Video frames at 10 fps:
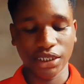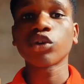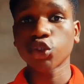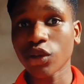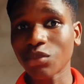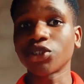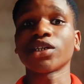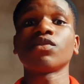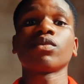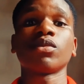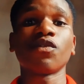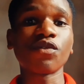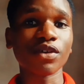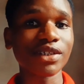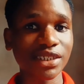which is why I'll be starting from the
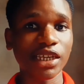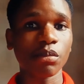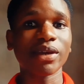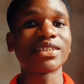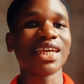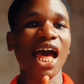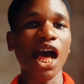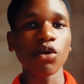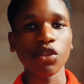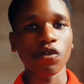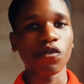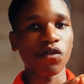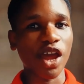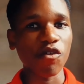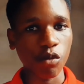first segment out of
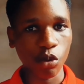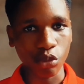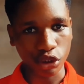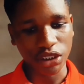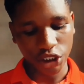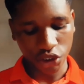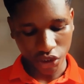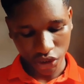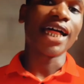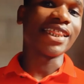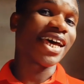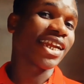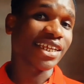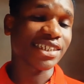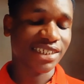5 more procedures, and
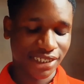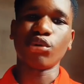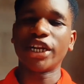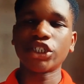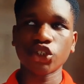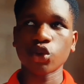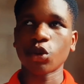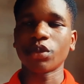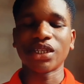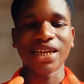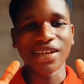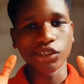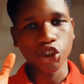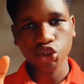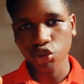that is brainstorming
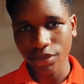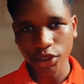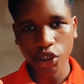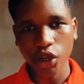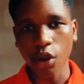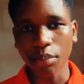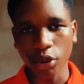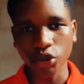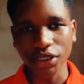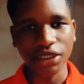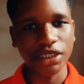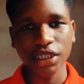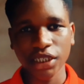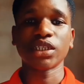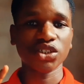and script composing.
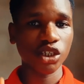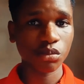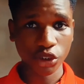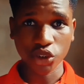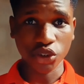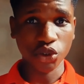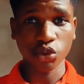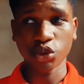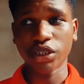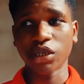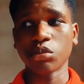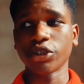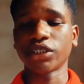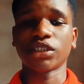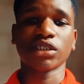There's not much to show you here,
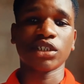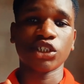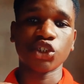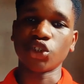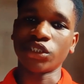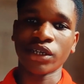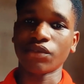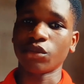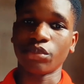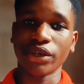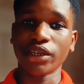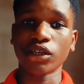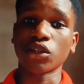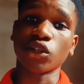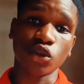but you still have to pay
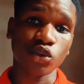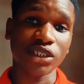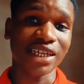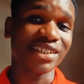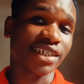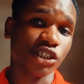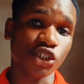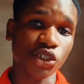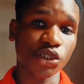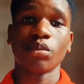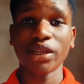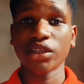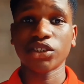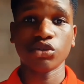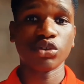close attention. Or better
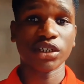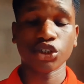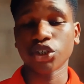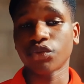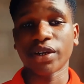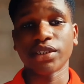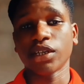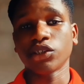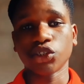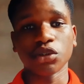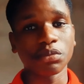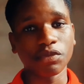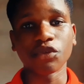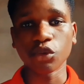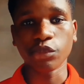still, you can just write down some
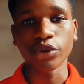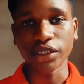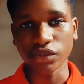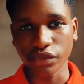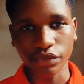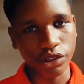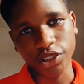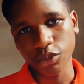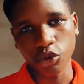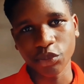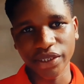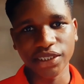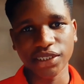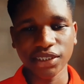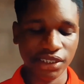few points for this
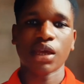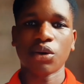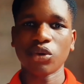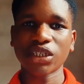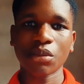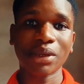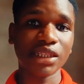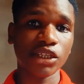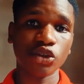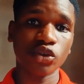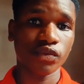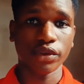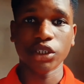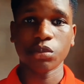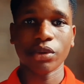moment. And what I mainly use for
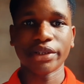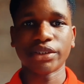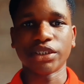this part